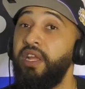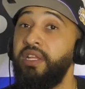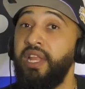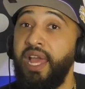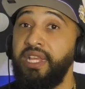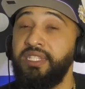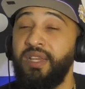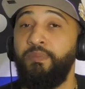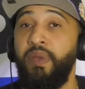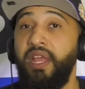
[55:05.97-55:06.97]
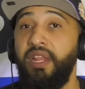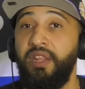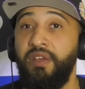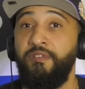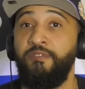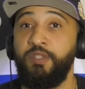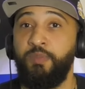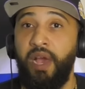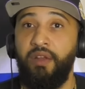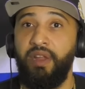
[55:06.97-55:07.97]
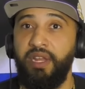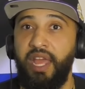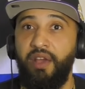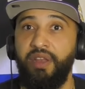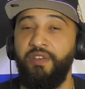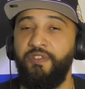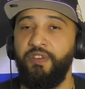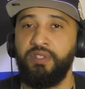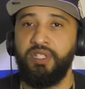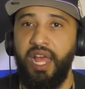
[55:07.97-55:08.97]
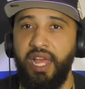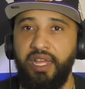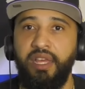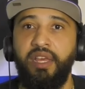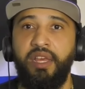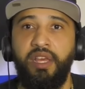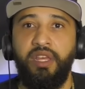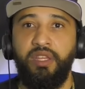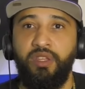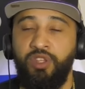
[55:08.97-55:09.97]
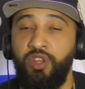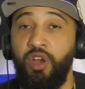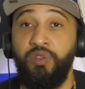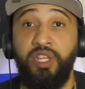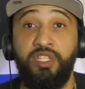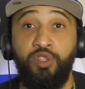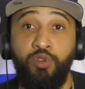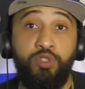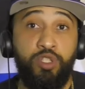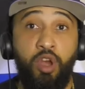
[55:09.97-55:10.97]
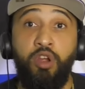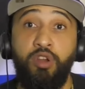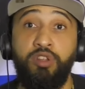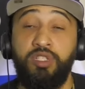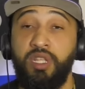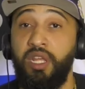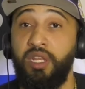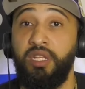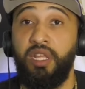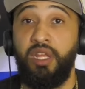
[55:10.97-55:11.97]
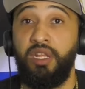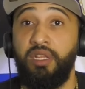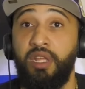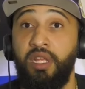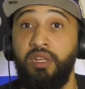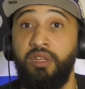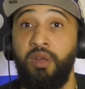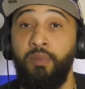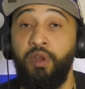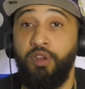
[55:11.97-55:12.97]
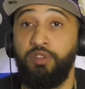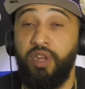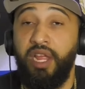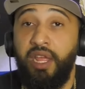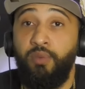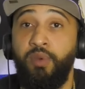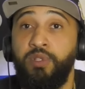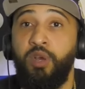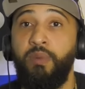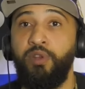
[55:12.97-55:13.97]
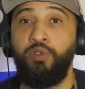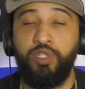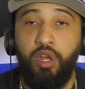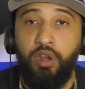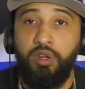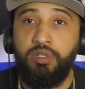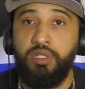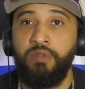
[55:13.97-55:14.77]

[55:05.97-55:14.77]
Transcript: nice competitive spot right now. And it feels like, you know, these new stars can, can, can emerge. Right. And when we talk about new stars,